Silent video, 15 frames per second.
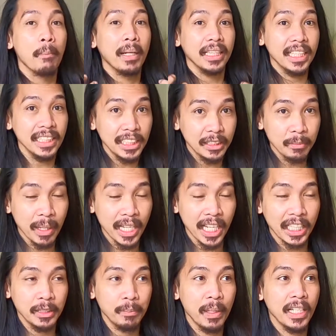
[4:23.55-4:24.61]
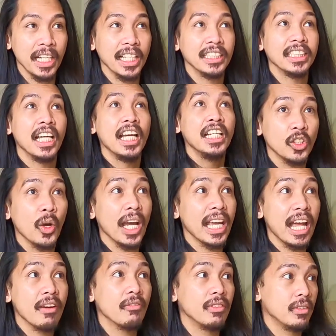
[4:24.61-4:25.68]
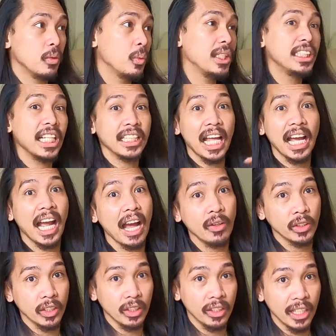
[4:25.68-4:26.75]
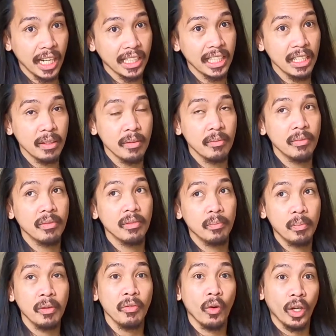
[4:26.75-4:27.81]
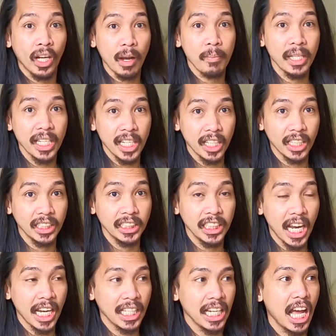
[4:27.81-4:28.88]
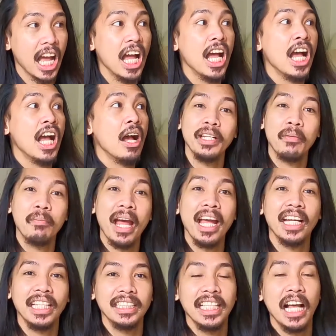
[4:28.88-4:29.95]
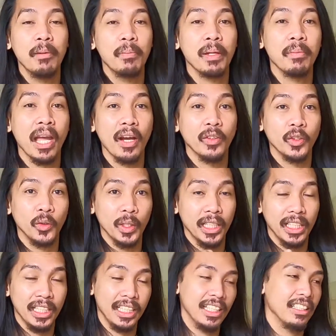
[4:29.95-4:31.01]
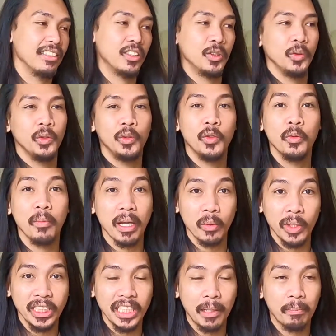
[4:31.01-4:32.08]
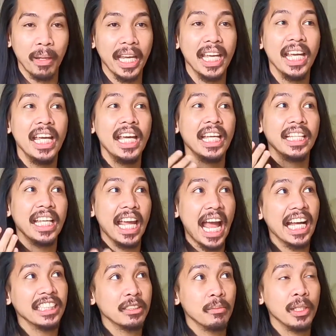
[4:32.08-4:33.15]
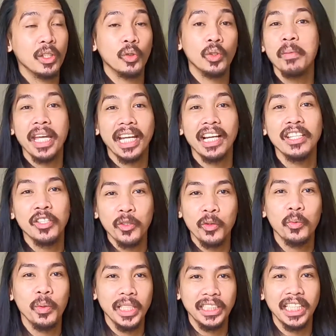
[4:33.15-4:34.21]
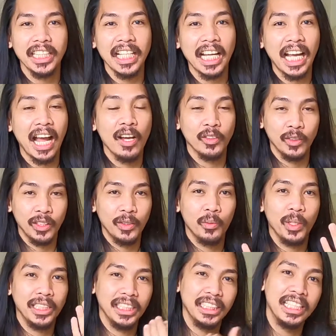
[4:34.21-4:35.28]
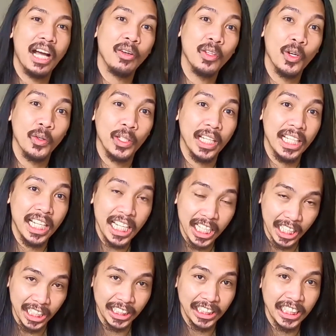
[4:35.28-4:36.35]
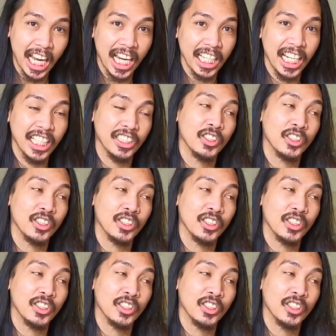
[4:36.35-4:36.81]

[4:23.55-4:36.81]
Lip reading: but this is my experience. So I have the WeChat account already before coming here in China. When the bank is helping me out to do my WeChat Pay, they asked me to make a new WeChat account, which is downloaded here in China.